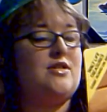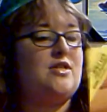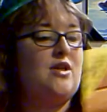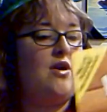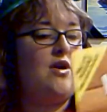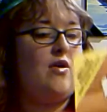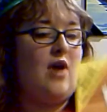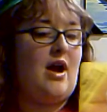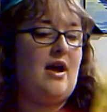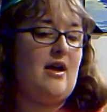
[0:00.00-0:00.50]

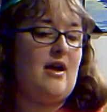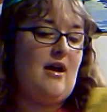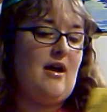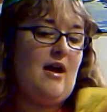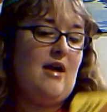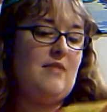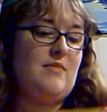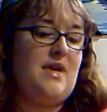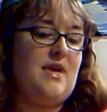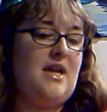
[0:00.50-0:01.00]
so
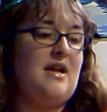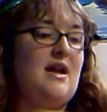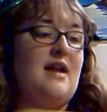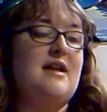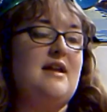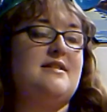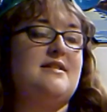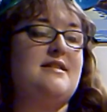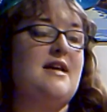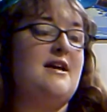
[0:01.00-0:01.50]
I mean and
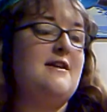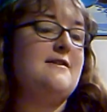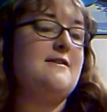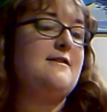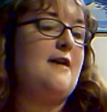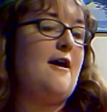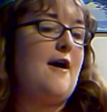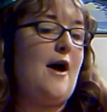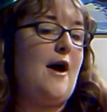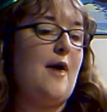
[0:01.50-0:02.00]
it says
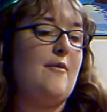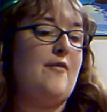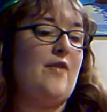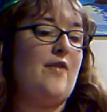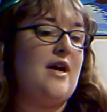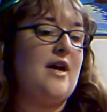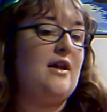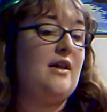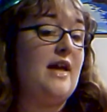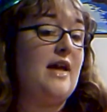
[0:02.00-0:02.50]
um, if
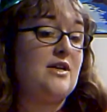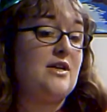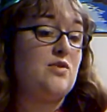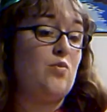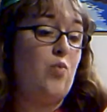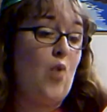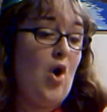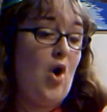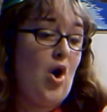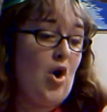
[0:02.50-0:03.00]
I collect
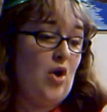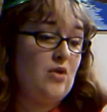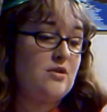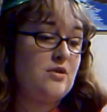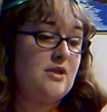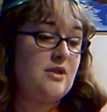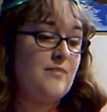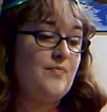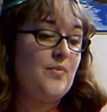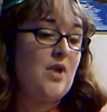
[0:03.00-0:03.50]
Walt
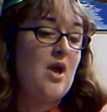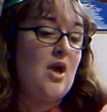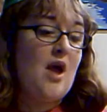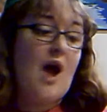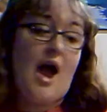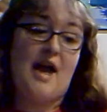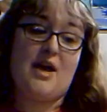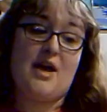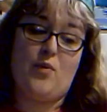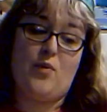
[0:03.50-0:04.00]

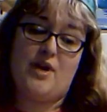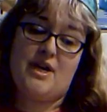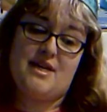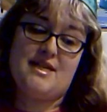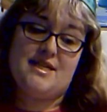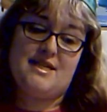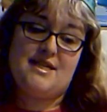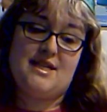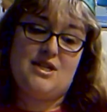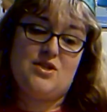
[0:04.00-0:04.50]
I could win a
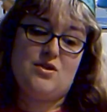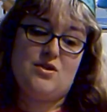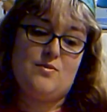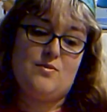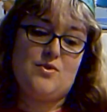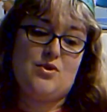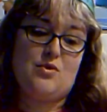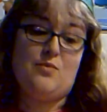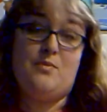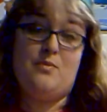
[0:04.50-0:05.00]
Disney Tsum
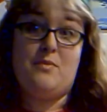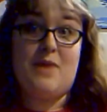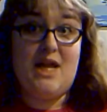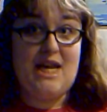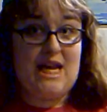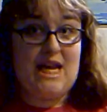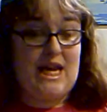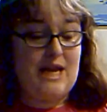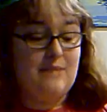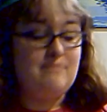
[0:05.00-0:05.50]
Tsum
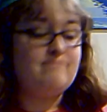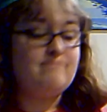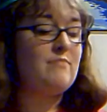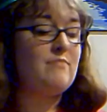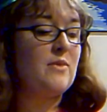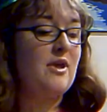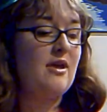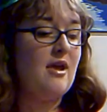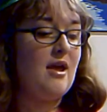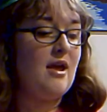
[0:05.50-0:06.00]
Mini
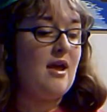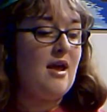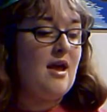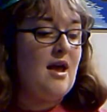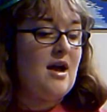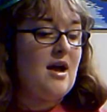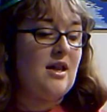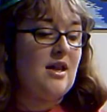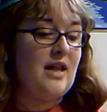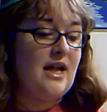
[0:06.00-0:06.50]

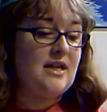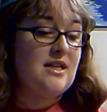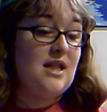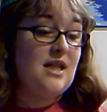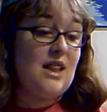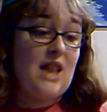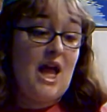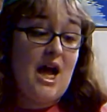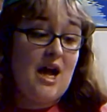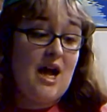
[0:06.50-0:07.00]
collect
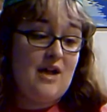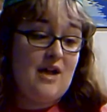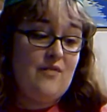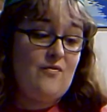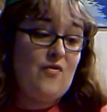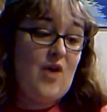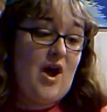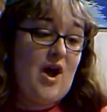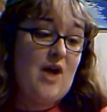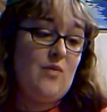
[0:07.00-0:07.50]
Life
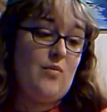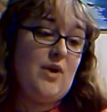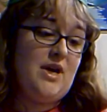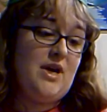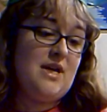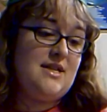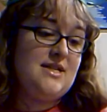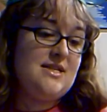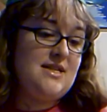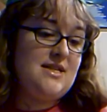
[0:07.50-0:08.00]
I win
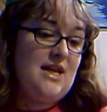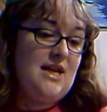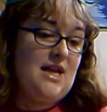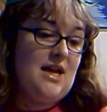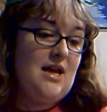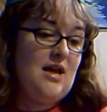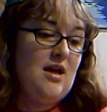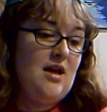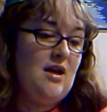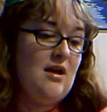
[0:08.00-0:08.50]
a
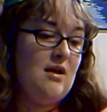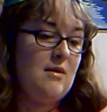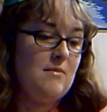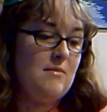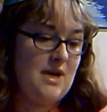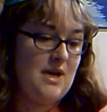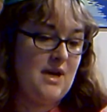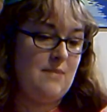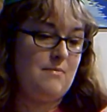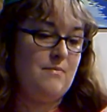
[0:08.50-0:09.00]
Disney
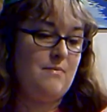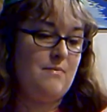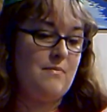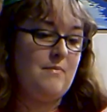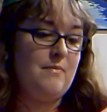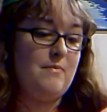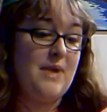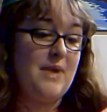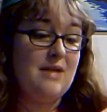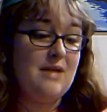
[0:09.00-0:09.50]
mini
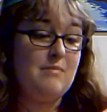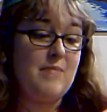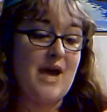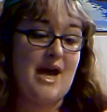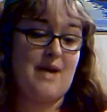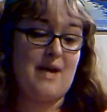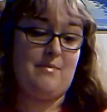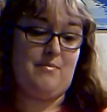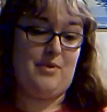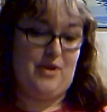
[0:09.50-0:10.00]

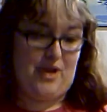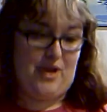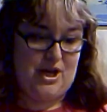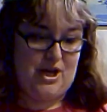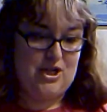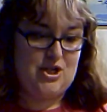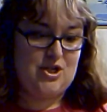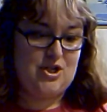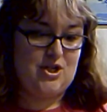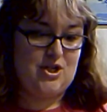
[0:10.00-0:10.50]
beanbag plush.